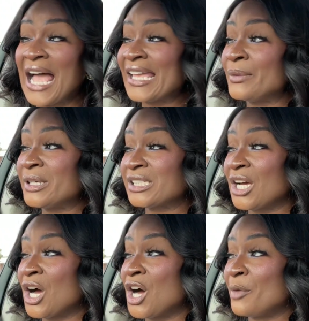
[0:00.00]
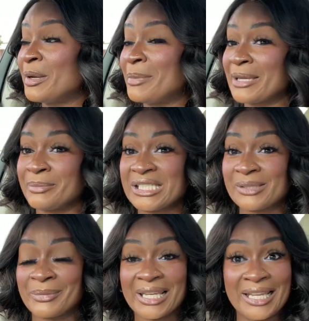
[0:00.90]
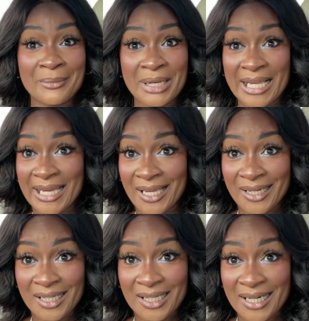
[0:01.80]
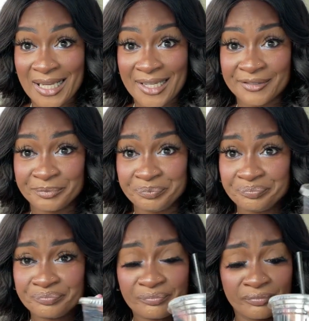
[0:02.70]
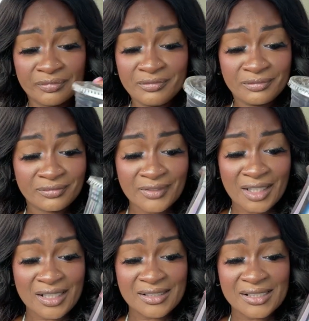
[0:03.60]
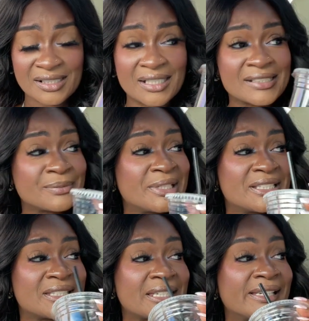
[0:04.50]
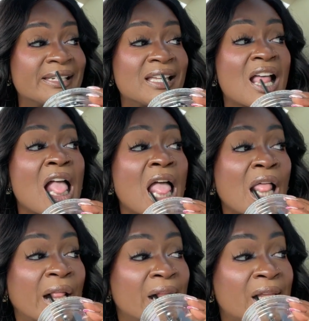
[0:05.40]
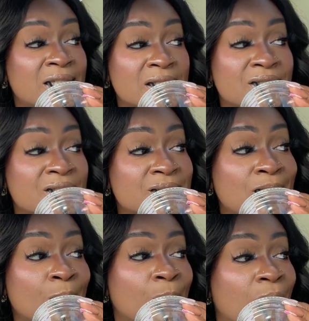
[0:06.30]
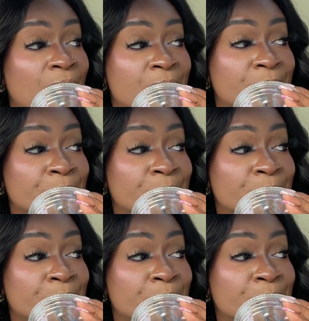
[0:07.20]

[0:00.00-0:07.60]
can't wait to go home and make me some lemonade, honey. Because this unsweetened tea, it tastes just like water.